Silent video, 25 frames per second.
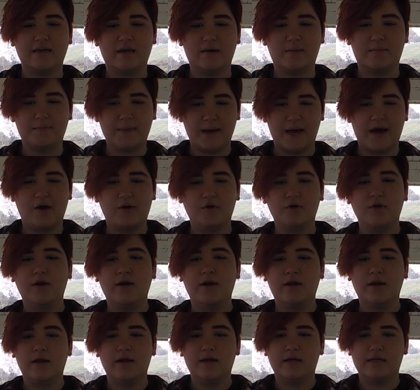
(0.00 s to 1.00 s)
it about
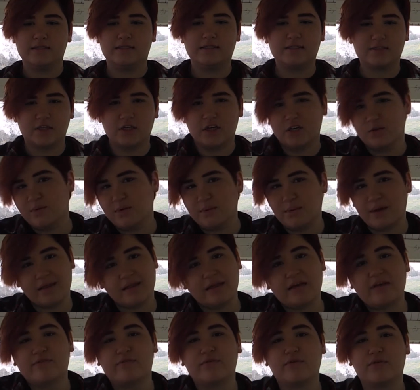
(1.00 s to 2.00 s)
this is going to be my
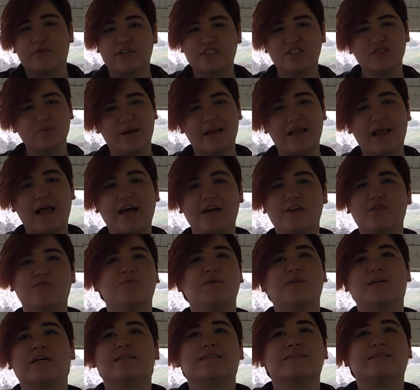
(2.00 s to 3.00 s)
thing for the rest of my
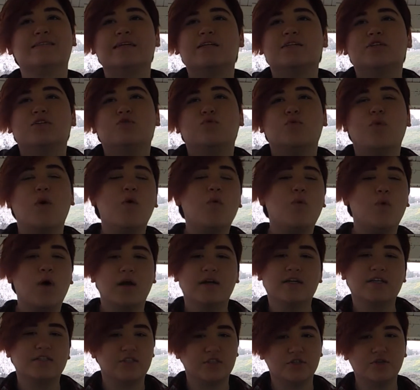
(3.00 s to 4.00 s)
life, because then you won't
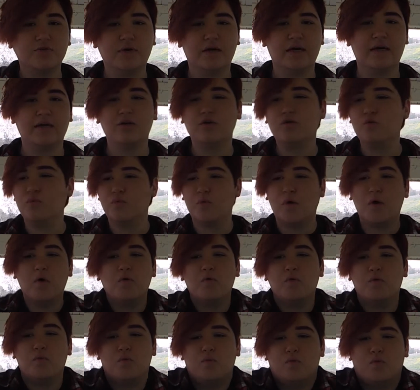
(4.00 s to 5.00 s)
want to do it. You
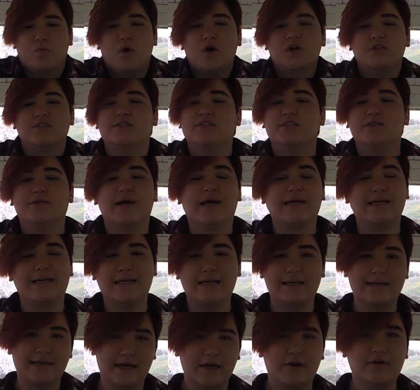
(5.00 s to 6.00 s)
won't want to. I
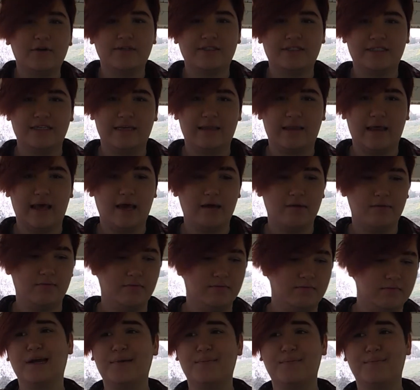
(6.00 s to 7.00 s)
can guarantee that.
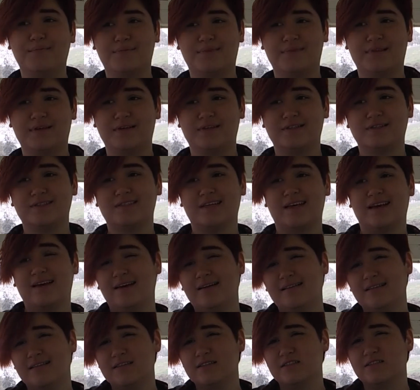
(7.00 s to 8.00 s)
Well, and I think
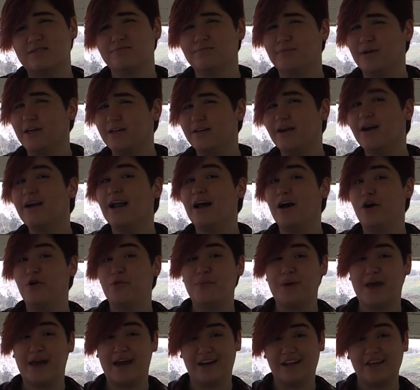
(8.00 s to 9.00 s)
saying this might not
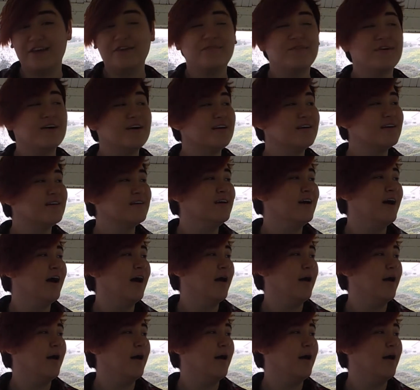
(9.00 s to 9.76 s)
help anyone,